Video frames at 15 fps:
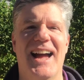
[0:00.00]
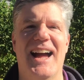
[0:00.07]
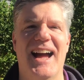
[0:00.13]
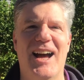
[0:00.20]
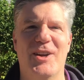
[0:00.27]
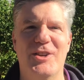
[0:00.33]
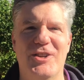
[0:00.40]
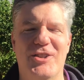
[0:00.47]

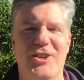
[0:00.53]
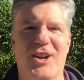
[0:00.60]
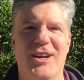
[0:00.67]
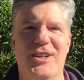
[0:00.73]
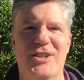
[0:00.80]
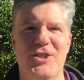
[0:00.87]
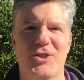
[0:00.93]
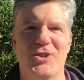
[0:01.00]
How do you
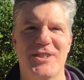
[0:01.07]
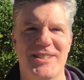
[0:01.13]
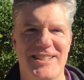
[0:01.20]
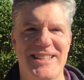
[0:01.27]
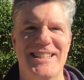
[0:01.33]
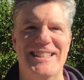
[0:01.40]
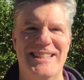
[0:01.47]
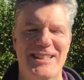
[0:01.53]
talk to your
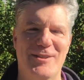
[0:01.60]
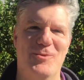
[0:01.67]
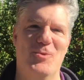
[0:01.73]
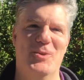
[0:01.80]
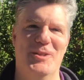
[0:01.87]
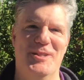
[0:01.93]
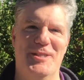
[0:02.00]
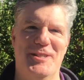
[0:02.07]
deceased loved
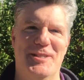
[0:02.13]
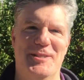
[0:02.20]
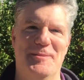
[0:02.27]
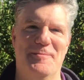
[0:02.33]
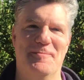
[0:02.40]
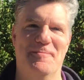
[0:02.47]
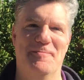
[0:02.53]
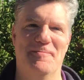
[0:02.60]
ones?
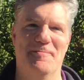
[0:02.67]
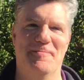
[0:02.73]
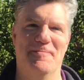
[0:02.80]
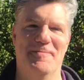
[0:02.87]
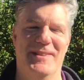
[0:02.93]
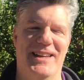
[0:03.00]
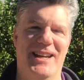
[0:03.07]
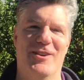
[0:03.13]

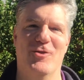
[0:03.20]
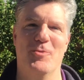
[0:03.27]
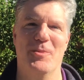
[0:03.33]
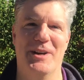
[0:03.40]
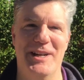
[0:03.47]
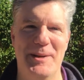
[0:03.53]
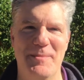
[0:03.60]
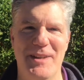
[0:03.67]
Hey
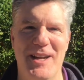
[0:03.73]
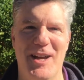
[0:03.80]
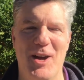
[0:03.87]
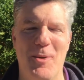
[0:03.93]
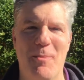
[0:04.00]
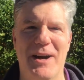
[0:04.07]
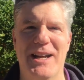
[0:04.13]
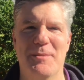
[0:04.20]
everybody,
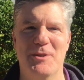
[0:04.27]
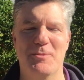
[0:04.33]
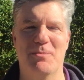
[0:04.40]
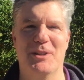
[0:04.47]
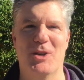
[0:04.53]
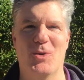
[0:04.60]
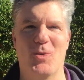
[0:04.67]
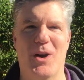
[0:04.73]
my name is
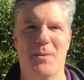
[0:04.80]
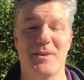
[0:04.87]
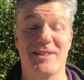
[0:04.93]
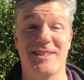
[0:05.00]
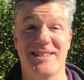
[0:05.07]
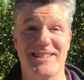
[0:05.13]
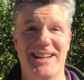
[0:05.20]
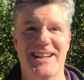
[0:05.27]
Blair
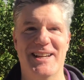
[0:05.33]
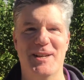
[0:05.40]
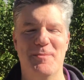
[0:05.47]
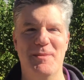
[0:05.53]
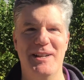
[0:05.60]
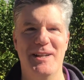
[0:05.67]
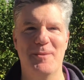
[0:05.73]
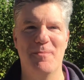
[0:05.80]
Robertson, psychic
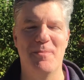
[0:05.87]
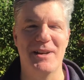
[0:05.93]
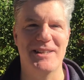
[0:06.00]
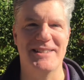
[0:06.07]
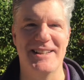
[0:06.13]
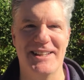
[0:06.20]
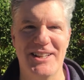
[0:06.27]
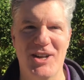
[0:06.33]
medium,
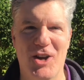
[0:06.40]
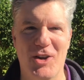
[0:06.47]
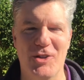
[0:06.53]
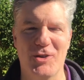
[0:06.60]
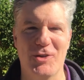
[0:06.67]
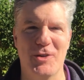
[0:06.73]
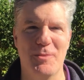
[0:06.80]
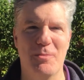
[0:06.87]
best-selling
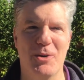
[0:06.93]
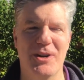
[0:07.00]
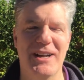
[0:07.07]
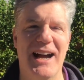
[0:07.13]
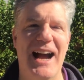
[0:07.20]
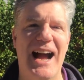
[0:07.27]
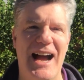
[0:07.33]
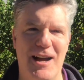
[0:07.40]
author of the book
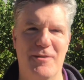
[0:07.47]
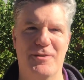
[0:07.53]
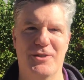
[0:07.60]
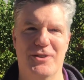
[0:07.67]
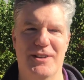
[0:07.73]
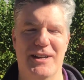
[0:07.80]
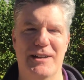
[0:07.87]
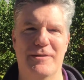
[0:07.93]

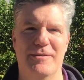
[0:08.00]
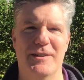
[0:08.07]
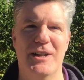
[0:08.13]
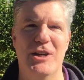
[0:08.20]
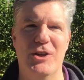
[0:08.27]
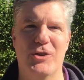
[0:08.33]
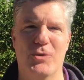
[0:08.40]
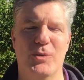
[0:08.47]
Afterlife,
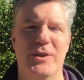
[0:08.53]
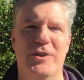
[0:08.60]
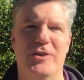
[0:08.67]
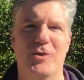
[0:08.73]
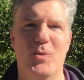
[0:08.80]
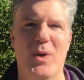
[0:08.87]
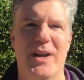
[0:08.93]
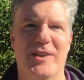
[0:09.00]
3
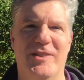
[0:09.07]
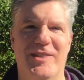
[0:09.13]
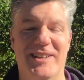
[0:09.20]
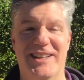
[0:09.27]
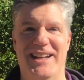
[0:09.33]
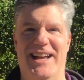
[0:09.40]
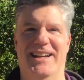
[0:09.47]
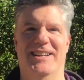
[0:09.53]
Easy Ways to
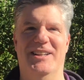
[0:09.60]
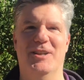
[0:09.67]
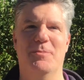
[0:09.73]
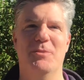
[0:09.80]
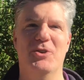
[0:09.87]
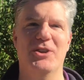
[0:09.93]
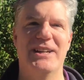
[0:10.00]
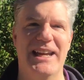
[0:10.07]
Connect and
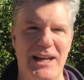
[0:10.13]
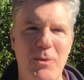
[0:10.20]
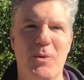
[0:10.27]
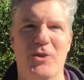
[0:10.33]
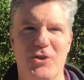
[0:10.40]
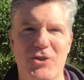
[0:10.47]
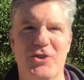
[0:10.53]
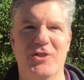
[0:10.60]
Communicate
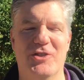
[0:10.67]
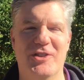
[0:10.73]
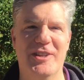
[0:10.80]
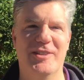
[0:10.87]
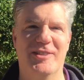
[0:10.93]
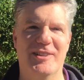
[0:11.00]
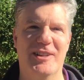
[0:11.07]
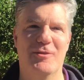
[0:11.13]
with Your
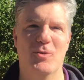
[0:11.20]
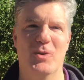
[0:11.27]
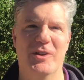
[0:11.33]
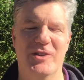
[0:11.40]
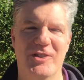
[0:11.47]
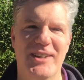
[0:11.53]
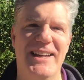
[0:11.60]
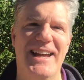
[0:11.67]
Deceased Loved Ones.